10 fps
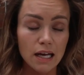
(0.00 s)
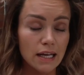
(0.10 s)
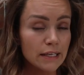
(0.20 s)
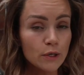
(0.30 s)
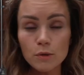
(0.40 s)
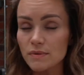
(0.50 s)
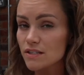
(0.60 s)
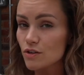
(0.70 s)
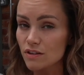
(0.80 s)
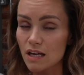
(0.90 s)
And you don't want to be
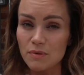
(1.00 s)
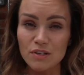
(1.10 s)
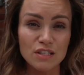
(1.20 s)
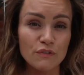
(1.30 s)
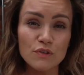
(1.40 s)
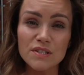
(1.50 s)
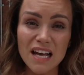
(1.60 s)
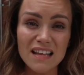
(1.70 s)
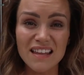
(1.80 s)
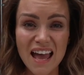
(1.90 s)
stuck there, because if you're
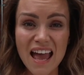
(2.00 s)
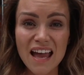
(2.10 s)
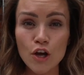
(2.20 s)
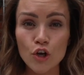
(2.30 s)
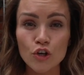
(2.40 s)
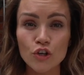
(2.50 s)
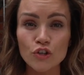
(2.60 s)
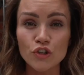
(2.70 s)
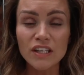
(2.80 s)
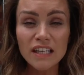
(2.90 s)
sat there,
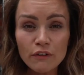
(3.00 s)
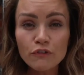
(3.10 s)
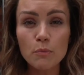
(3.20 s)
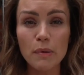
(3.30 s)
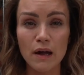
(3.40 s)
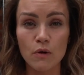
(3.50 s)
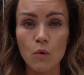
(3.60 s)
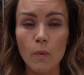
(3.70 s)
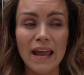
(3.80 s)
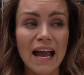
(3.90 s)
you give your power
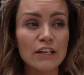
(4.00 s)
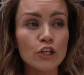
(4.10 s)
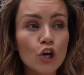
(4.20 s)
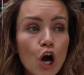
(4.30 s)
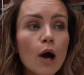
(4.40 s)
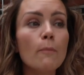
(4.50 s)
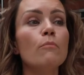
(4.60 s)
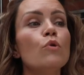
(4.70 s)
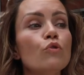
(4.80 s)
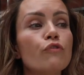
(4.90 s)
away and you can't
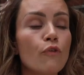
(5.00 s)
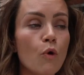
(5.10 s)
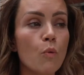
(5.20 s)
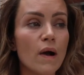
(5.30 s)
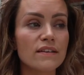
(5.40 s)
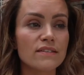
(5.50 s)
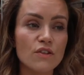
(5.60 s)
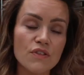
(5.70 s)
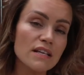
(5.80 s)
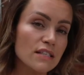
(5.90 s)
move forward to
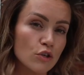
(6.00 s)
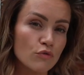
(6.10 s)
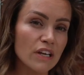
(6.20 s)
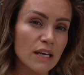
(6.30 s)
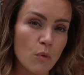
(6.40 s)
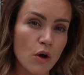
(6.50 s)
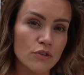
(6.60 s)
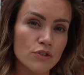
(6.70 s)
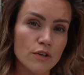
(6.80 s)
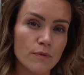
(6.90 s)
the things that you really
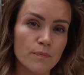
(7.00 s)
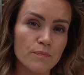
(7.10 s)
want.